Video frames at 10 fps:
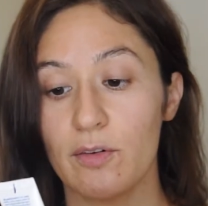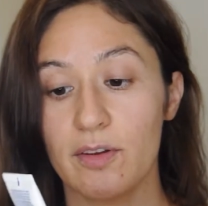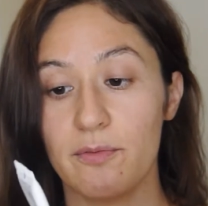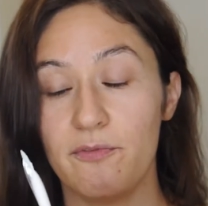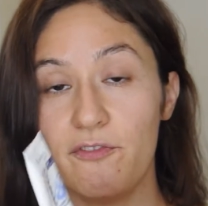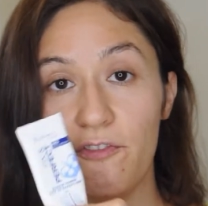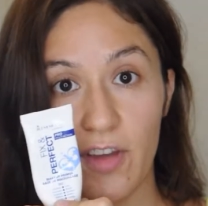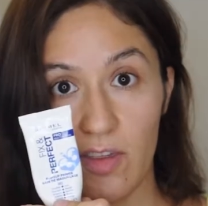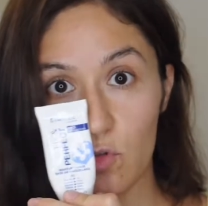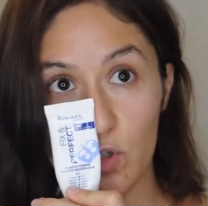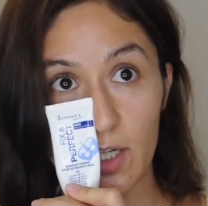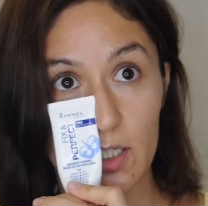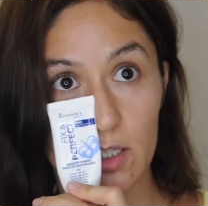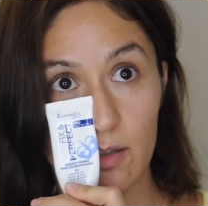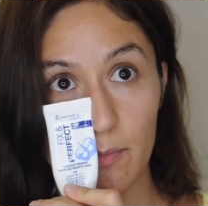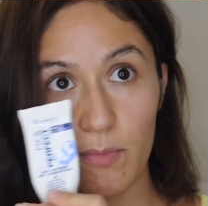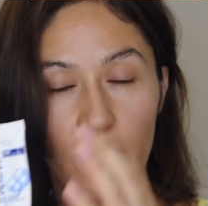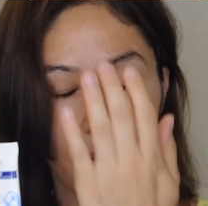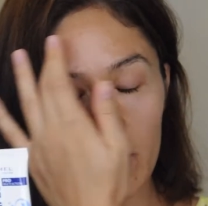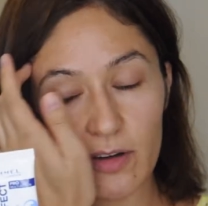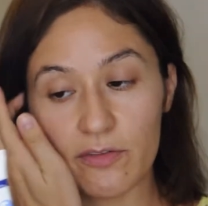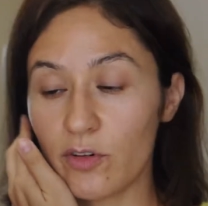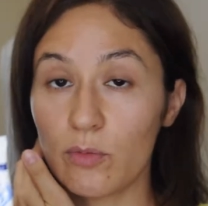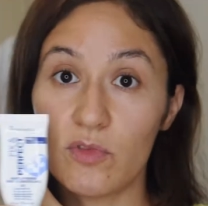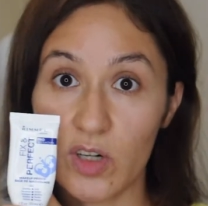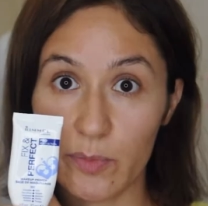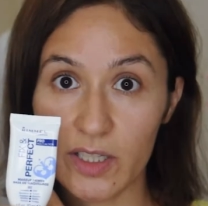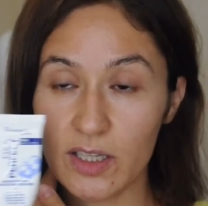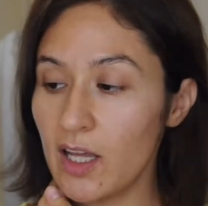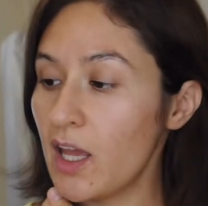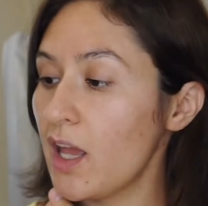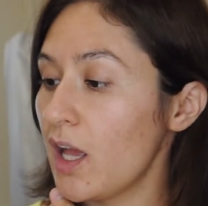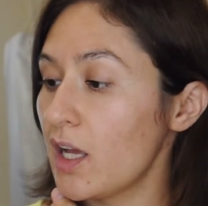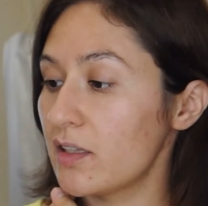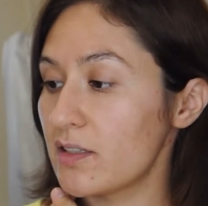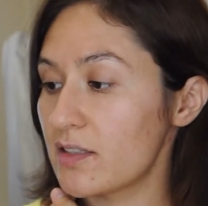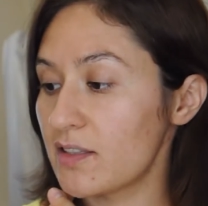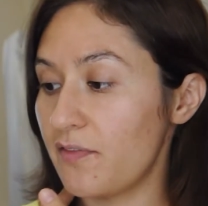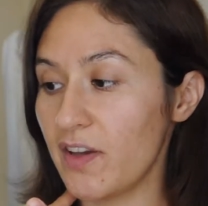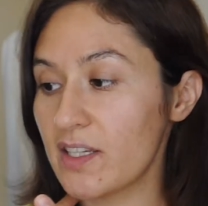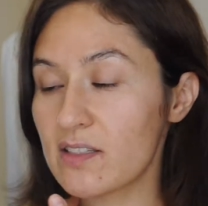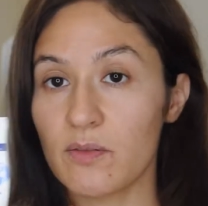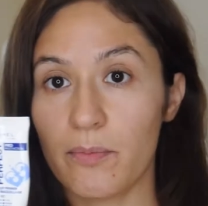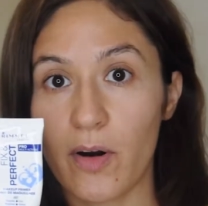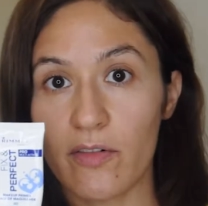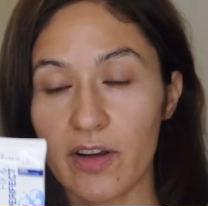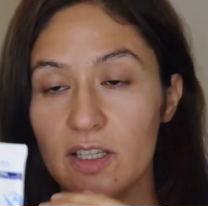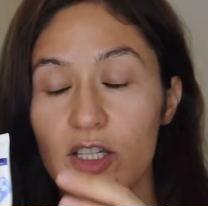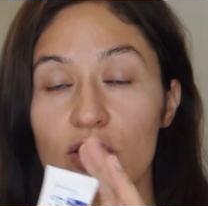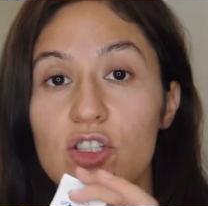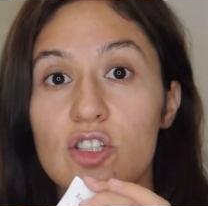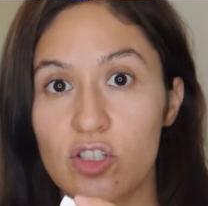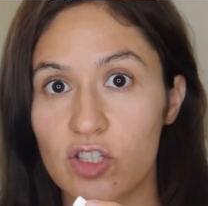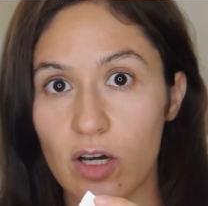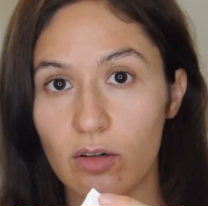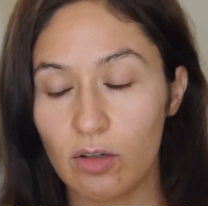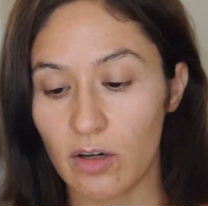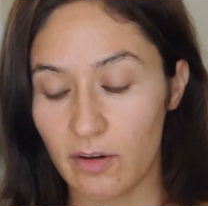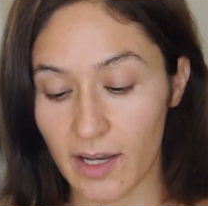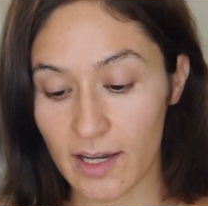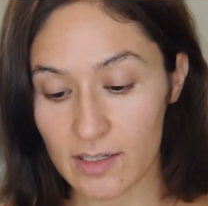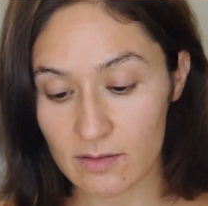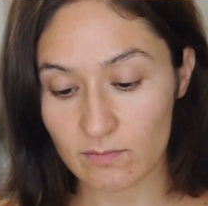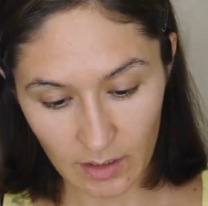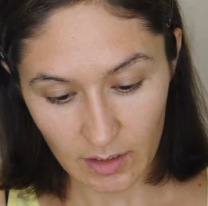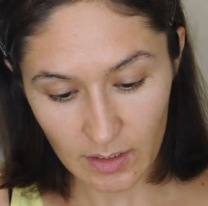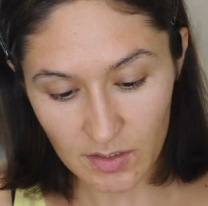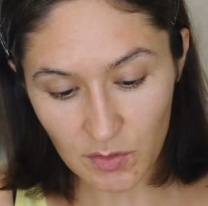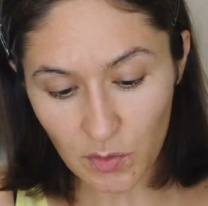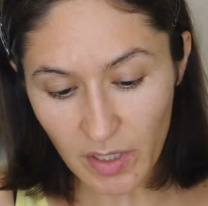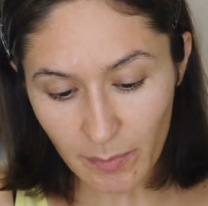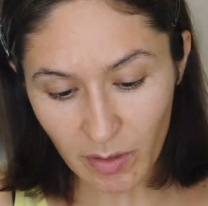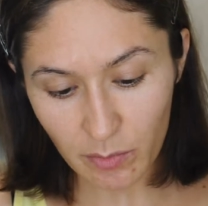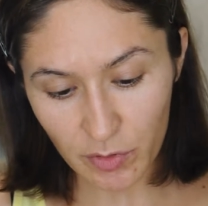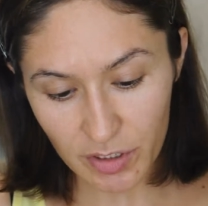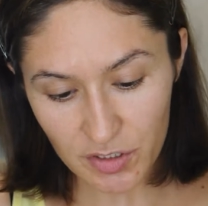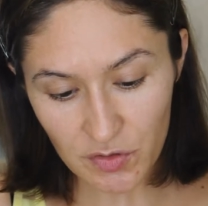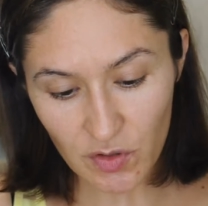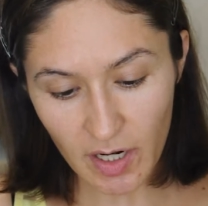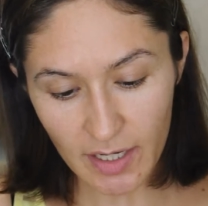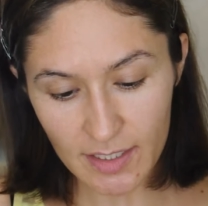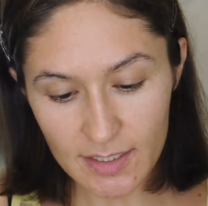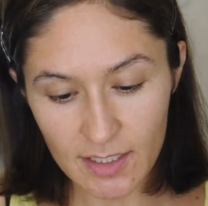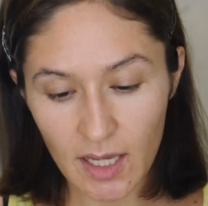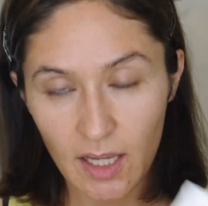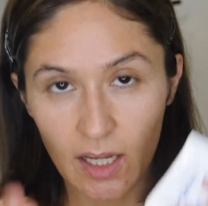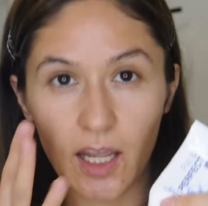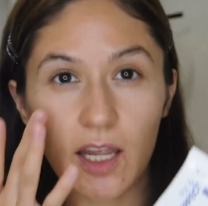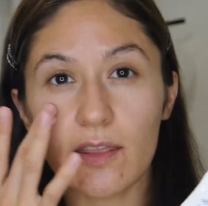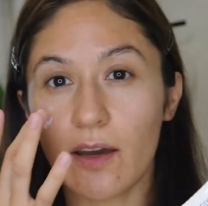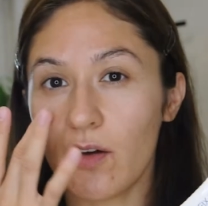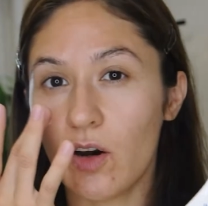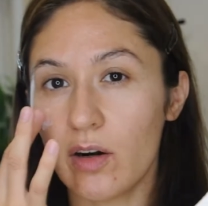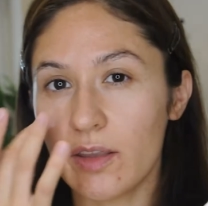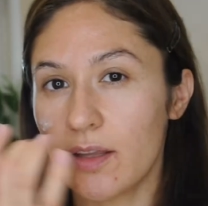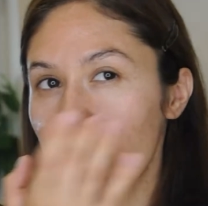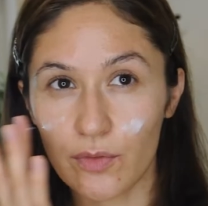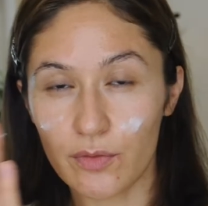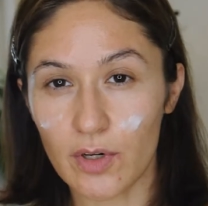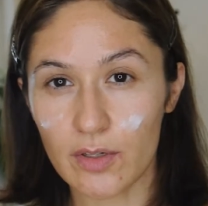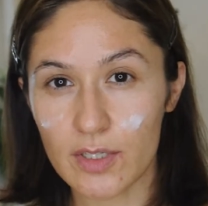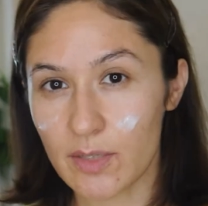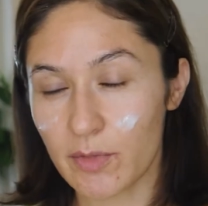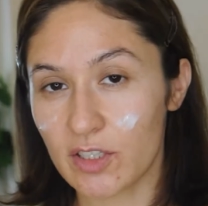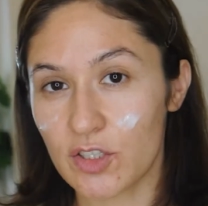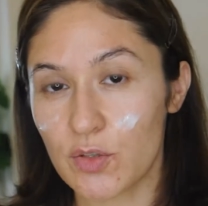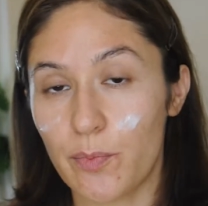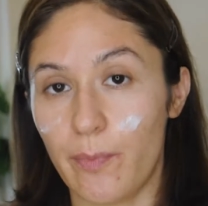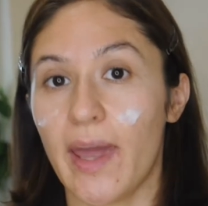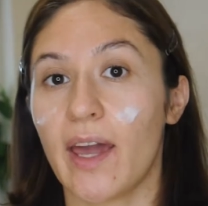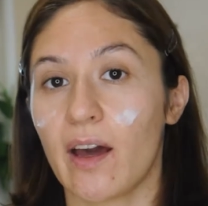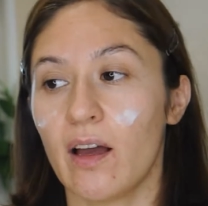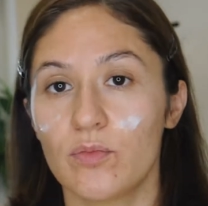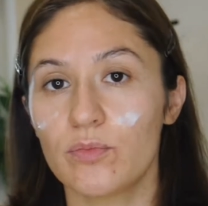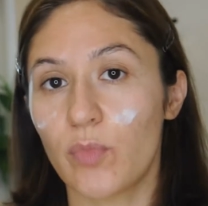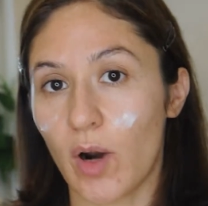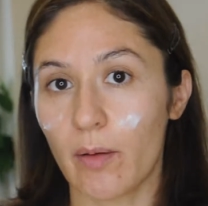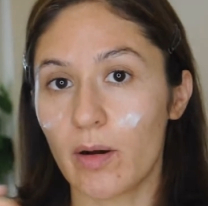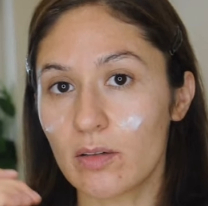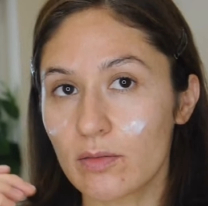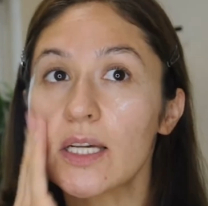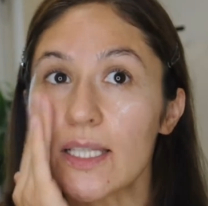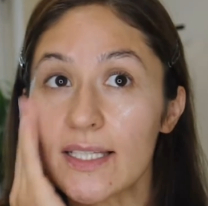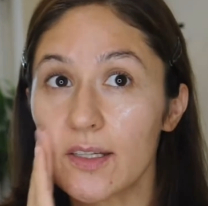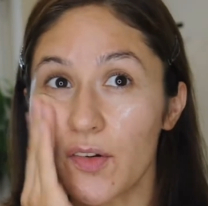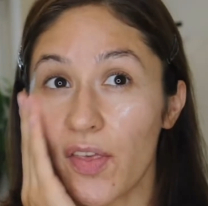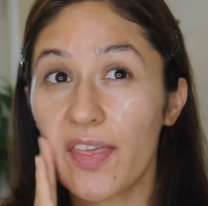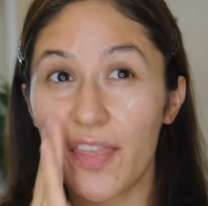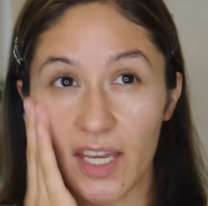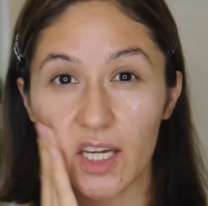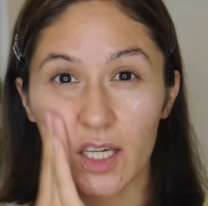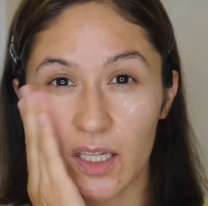of the favorite primer from Rimmel. This is Fix and Perfect. So good, you guys. It's creamy, moisturized, and I heard that very similar to Becca primer. It's a little thick